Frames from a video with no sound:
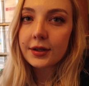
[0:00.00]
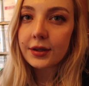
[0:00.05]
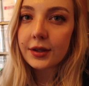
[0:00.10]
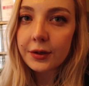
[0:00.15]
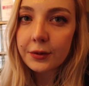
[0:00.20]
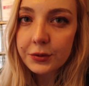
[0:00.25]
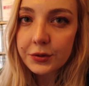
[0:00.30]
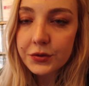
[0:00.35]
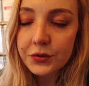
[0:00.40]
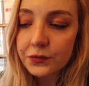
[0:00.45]

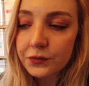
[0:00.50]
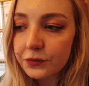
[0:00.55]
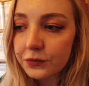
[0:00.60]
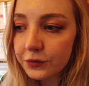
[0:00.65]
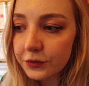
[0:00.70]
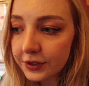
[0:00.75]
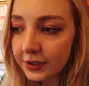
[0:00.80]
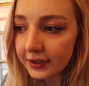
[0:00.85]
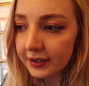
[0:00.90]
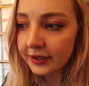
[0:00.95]
That was
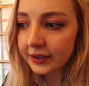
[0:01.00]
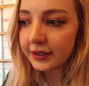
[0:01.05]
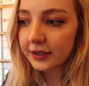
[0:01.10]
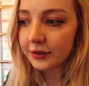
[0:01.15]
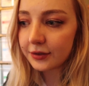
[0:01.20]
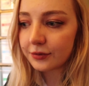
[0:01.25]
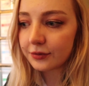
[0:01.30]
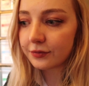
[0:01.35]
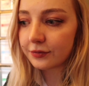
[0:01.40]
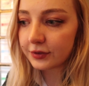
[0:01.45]
really,
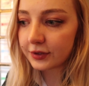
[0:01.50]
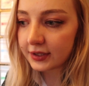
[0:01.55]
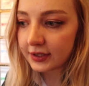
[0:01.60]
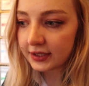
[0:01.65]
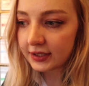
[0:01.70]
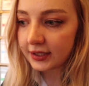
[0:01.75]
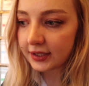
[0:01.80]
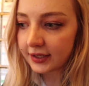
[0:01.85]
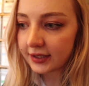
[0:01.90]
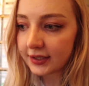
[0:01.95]

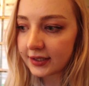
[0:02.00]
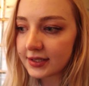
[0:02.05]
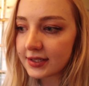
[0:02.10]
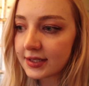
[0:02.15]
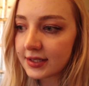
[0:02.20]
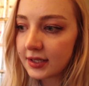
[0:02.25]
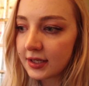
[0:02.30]
really nice.